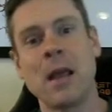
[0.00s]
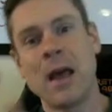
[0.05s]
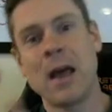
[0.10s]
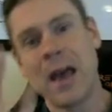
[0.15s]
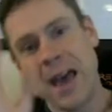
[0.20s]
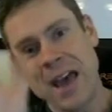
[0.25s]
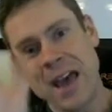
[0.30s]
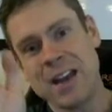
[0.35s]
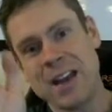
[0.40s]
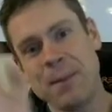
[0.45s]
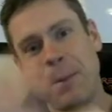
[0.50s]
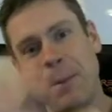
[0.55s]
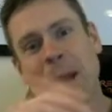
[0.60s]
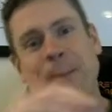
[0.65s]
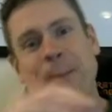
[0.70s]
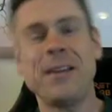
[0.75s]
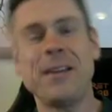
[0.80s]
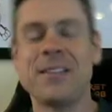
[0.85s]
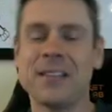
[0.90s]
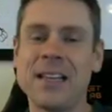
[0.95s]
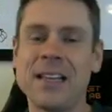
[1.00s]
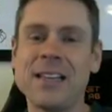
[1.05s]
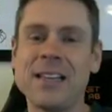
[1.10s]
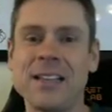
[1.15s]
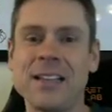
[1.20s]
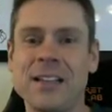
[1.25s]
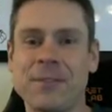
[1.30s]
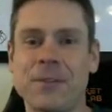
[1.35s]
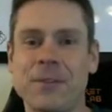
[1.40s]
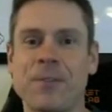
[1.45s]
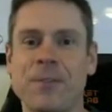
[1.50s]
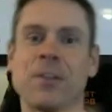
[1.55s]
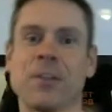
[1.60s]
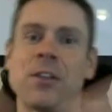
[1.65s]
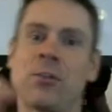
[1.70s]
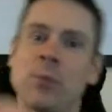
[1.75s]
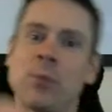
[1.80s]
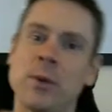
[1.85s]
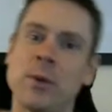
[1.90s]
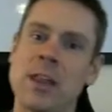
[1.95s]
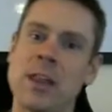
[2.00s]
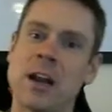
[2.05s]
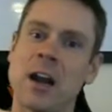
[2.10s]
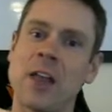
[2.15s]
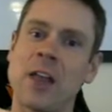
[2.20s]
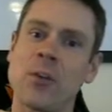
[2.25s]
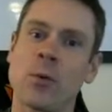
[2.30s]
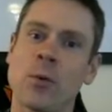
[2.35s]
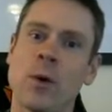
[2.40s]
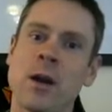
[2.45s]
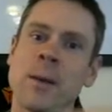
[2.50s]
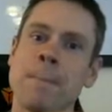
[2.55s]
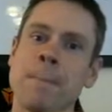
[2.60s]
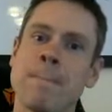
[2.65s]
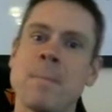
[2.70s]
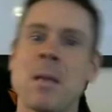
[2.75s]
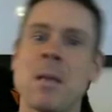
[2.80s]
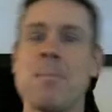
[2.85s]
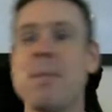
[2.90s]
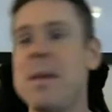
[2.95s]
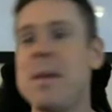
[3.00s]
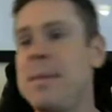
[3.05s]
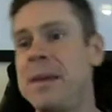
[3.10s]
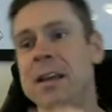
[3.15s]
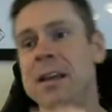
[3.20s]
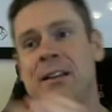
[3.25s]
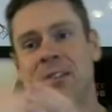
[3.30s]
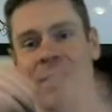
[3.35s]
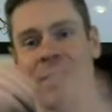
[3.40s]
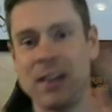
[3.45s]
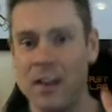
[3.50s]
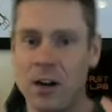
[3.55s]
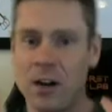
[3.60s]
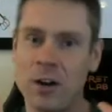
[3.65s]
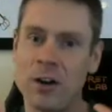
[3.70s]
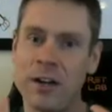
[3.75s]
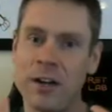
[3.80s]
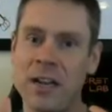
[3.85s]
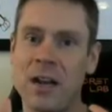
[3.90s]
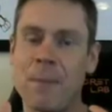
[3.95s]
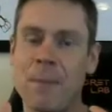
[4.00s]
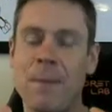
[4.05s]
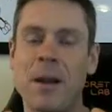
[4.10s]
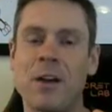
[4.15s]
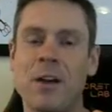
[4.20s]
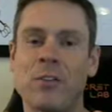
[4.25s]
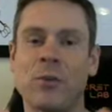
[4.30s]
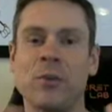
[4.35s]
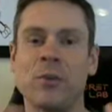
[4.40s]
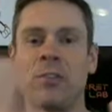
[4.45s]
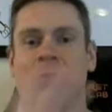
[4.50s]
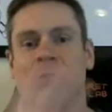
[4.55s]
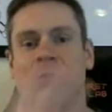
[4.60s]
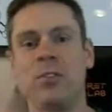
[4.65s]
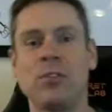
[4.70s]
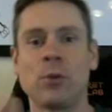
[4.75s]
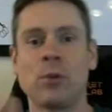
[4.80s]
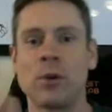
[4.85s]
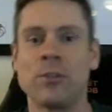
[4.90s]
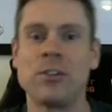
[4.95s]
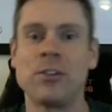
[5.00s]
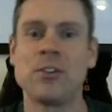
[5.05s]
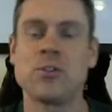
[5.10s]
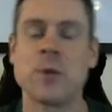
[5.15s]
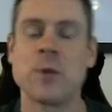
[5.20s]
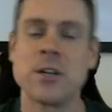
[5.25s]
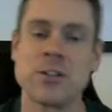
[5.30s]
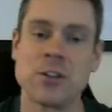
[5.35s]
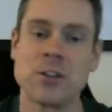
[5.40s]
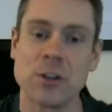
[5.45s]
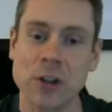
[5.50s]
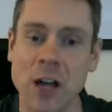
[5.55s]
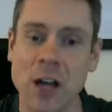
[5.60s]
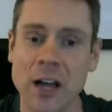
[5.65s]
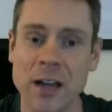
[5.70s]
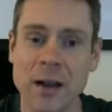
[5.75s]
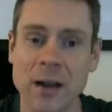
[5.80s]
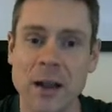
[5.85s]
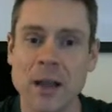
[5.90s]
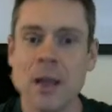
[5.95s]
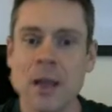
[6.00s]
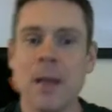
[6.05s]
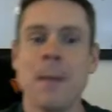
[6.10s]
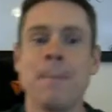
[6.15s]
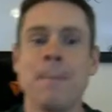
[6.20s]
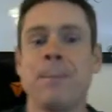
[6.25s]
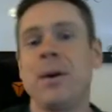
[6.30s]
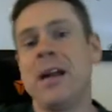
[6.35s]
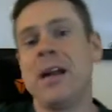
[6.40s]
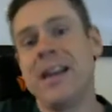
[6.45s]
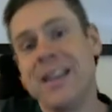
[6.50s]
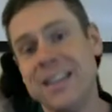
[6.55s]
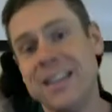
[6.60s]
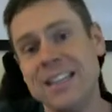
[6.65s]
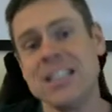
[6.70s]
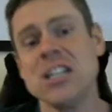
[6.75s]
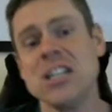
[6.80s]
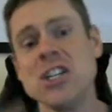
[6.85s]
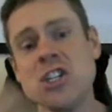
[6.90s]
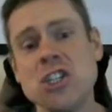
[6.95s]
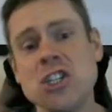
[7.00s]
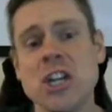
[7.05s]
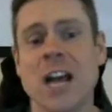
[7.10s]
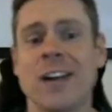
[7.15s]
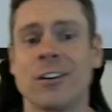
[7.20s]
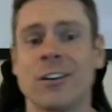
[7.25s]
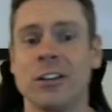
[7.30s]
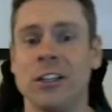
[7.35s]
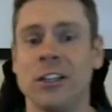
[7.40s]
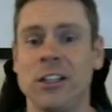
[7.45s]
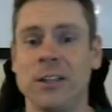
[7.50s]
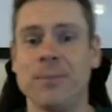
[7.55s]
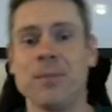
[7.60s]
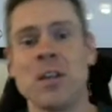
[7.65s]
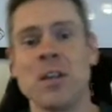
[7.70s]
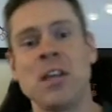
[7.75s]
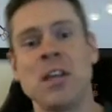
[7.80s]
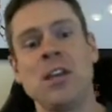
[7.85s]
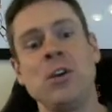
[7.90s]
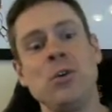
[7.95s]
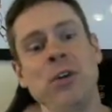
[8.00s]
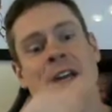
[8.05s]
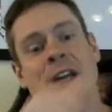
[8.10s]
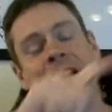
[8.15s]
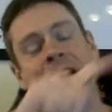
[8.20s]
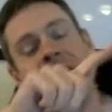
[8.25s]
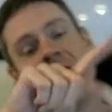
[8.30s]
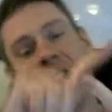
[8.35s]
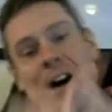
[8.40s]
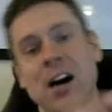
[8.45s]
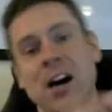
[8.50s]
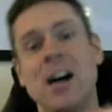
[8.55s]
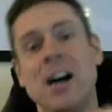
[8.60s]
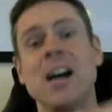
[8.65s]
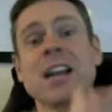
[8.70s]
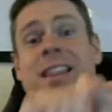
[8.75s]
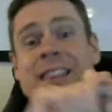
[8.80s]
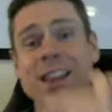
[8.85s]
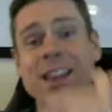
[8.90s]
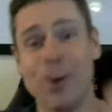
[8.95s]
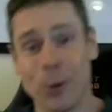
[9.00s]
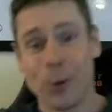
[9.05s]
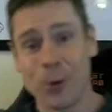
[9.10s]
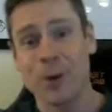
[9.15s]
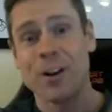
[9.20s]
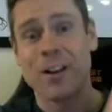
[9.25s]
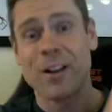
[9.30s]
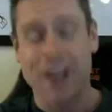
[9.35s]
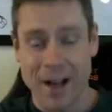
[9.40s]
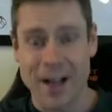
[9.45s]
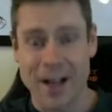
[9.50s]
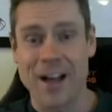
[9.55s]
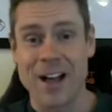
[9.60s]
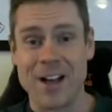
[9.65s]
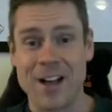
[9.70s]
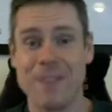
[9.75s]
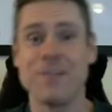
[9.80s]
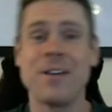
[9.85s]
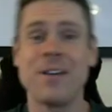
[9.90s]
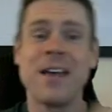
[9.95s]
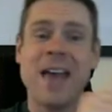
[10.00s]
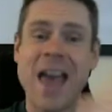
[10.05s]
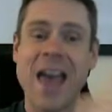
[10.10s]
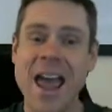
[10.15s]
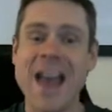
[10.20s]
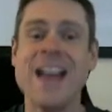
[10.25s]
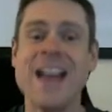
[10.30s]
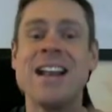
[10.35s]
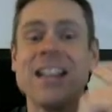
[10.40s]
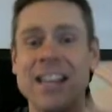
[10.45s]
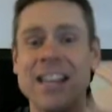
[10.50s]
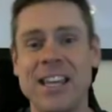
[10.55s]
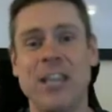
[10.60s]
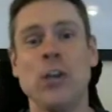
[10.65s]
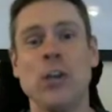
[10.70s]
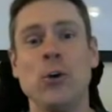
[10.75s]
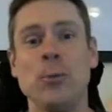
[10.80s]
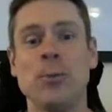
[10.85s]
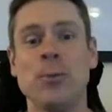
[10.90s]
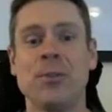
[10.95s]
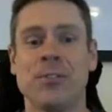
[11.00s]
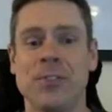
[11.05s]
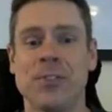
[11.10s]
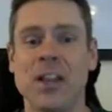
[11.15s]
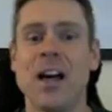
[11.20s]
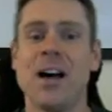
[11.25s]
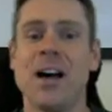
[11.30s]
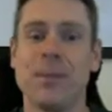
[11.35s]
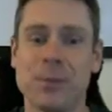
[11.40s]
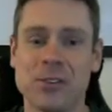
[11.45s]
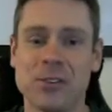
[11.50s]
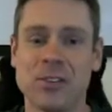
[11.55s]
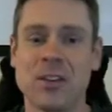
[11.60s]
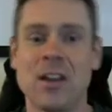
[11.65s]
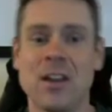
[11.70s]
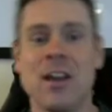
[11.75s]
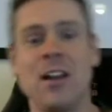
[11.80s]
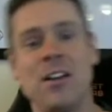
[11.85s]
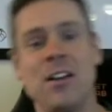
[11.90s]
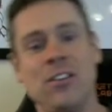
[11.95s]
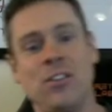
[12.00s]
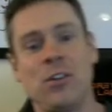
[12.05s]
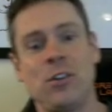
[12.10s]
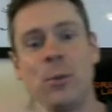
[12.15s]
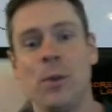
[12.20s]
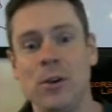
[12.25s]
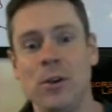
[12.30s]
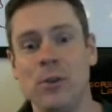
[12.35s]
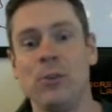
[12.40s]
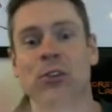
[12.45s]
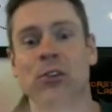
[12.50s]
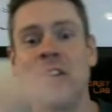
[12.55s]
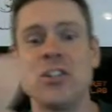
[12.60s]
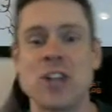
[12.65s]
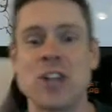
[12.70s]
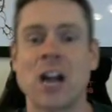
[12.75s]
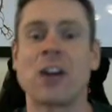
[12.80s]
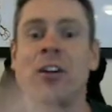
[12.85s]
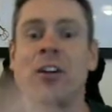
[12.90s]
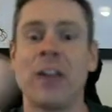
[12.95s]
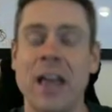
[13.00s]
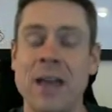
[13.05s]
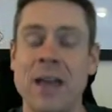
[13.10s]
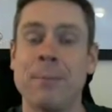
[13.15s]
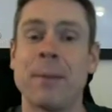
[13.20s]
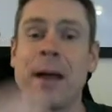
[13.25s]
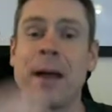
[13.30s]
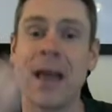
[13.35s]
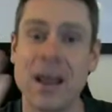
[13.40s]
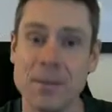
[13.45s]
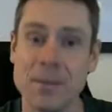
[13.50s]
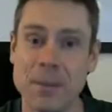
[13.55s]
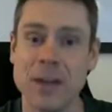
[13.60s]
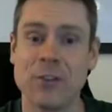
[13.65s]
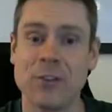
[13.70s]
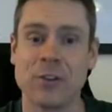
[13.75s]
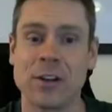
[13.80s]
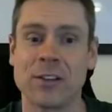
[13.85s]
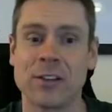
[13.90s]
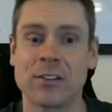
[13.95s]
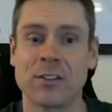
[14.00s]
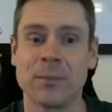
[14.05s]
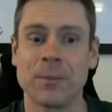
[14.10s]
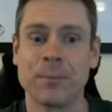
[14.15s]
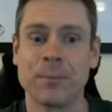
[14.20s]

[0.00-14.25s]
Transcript: And it might be slightly different for this one than another one. Maybe it's already in a better sort of situation or not. But in general, you need on the order of n cubed flops to reduce a general n by n matrix,